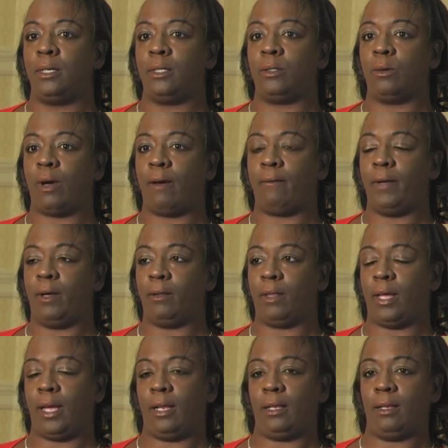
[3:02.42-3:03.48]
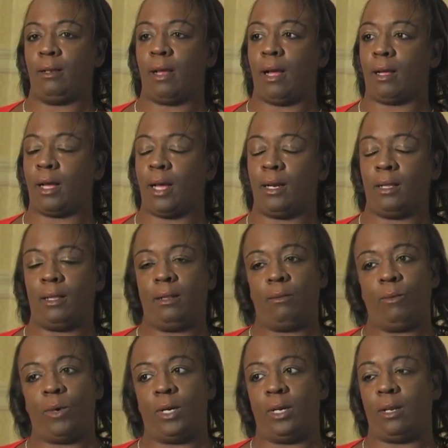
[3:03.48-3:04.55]
So I felt that I kind of
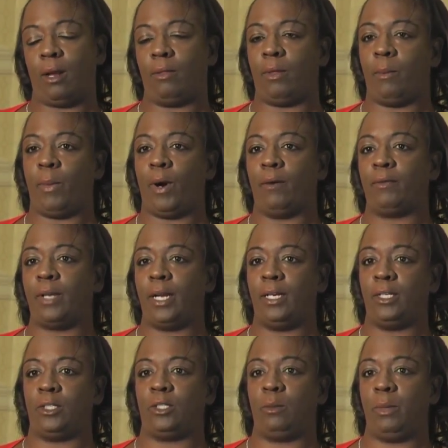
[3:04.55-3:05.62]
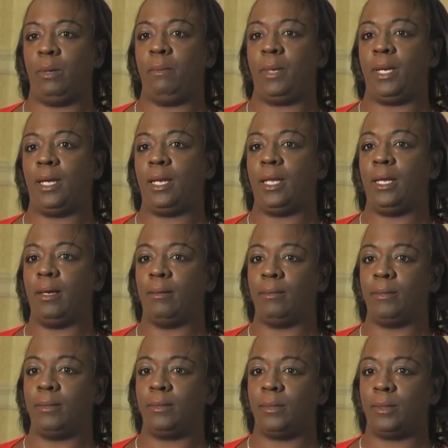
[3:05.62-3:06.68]
wanted the birthday just to be me and him,
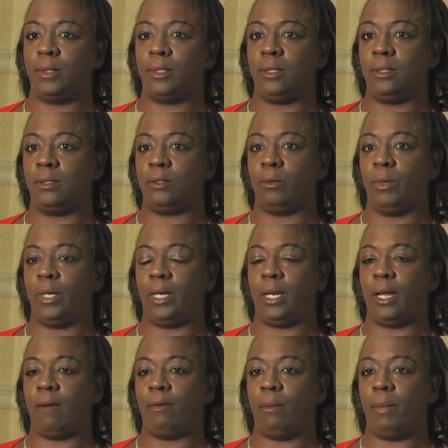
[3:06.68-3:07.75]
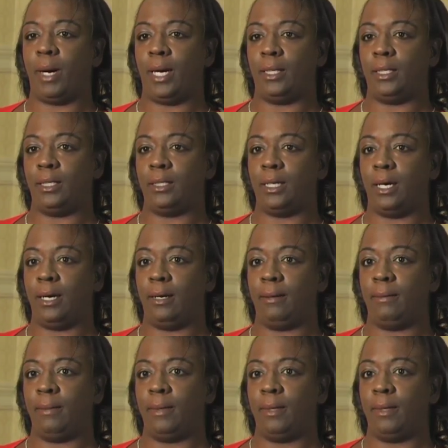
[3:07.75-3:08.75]
so we can have a bonding time.